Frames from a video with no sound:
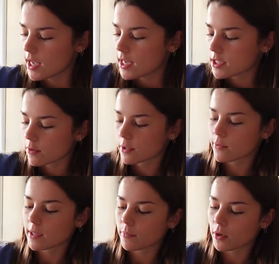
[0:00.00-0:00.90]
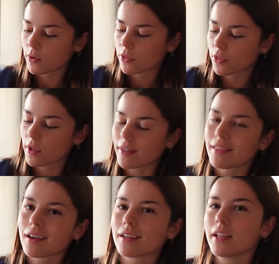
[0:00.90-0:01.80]
And so we're doing both, I
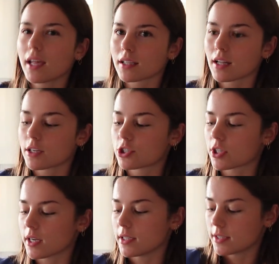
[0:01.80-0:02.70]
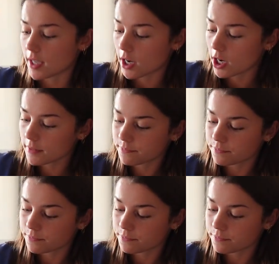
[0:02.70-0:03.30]
think, a late lunch and dinner.